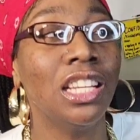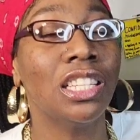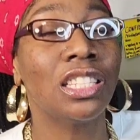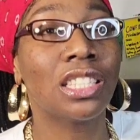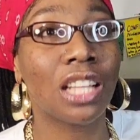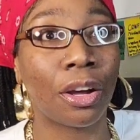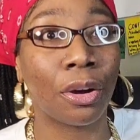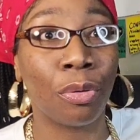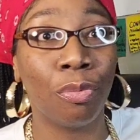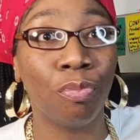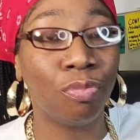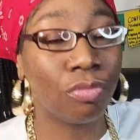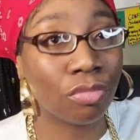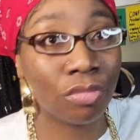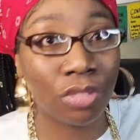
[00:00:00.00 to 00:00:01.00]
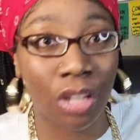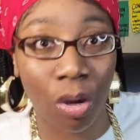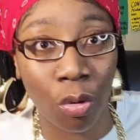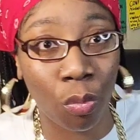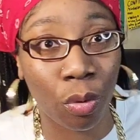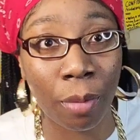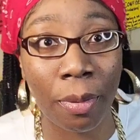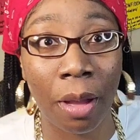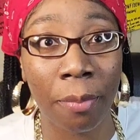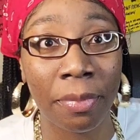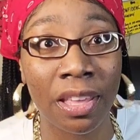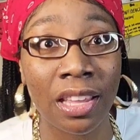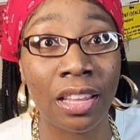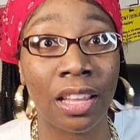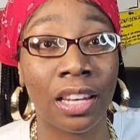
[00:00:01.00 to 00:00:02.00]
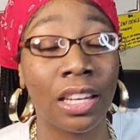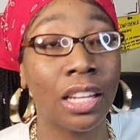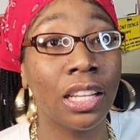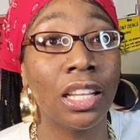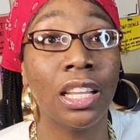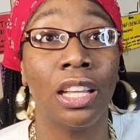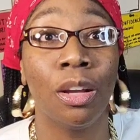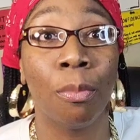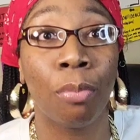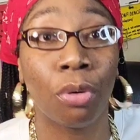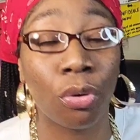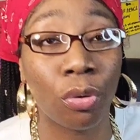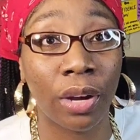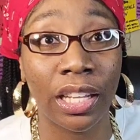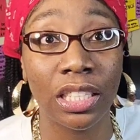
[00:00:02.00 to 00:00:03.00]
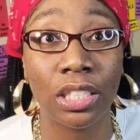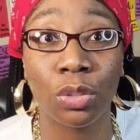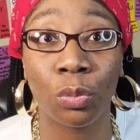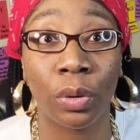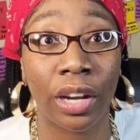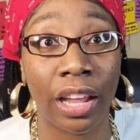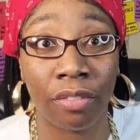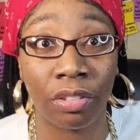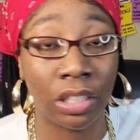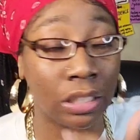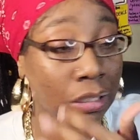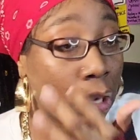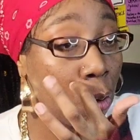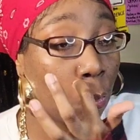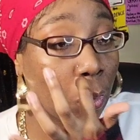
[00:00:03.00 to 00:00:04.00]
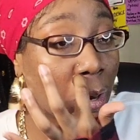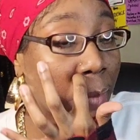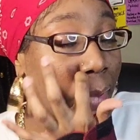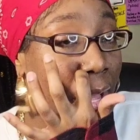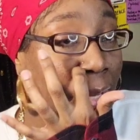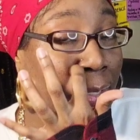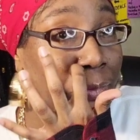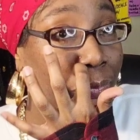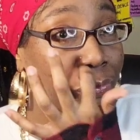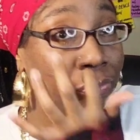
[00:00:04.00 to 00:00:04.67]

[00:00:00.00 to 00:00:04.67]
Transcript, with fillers: So, don't worry about men, boys, whatever. Don't worry about it.